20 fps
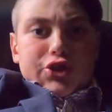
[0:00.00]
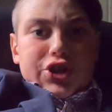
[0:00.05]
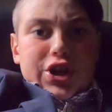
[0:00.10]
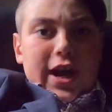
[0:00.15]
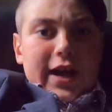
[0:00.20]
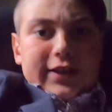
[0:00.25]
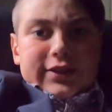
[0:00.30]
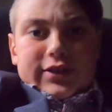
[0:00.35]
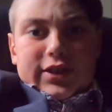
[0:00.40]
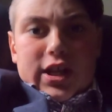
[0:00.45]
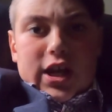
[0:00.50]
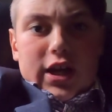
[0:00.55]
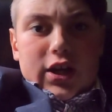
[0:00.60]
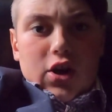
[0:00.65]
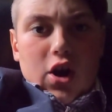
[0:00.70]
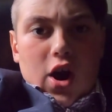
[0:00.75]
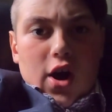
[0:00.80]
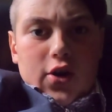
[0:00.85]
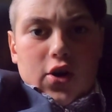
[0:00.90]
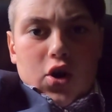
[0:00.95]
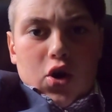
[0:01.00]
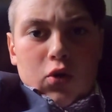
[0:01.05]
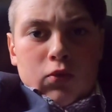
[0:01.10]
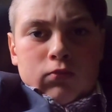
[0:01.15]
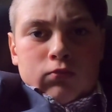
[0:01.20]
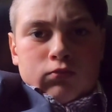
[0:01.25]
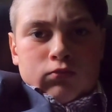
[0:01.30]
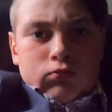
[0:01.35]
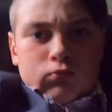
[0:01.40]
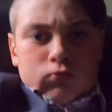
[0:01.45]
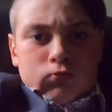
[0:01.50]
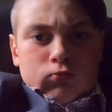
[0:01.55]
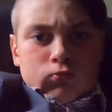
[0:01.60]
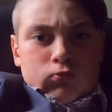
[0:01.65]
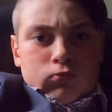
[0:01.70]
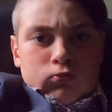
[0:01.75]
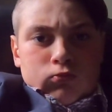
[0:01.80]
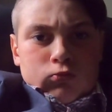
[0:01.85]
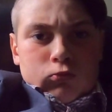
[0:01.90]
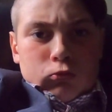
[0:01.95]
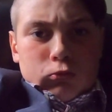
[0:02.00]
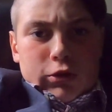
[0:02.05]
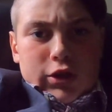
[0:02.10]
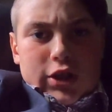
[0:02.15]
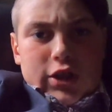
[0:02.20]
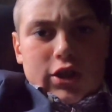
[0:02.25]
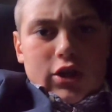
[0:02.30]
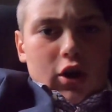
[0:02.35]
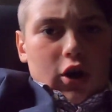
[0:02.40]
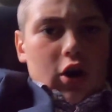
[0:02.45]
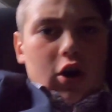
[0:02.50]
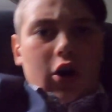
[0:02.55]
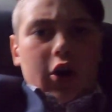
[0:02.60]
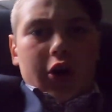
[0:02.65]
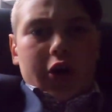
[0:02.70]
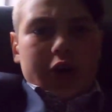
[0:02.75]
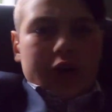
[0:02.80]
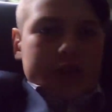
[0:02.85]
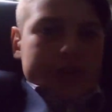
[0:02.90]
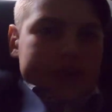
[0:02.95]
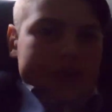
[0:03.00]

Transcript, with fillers: Schnazz Tech Auto. We are